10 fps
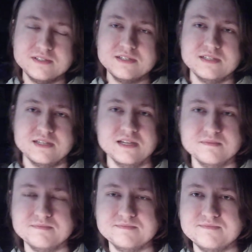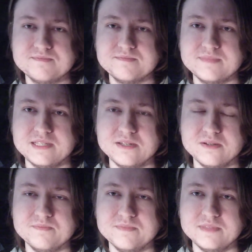
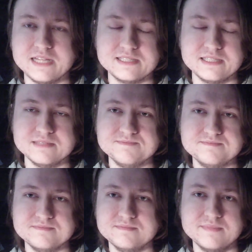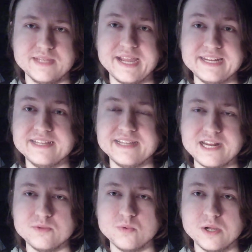1980,
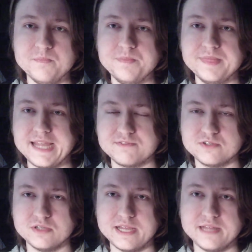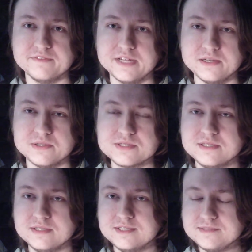81 after Infidels.
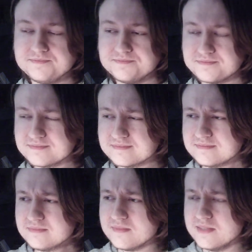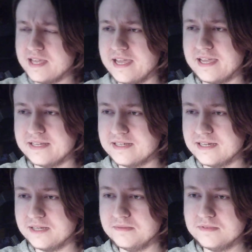And
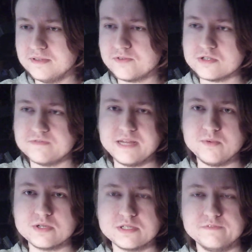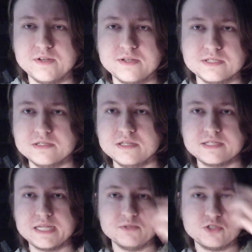of course, Van Morrison falls into the
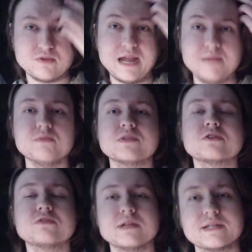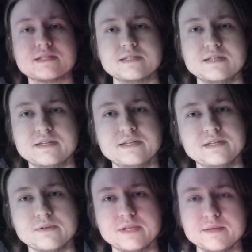same trap with the critics.
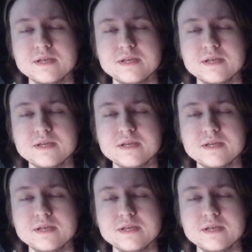He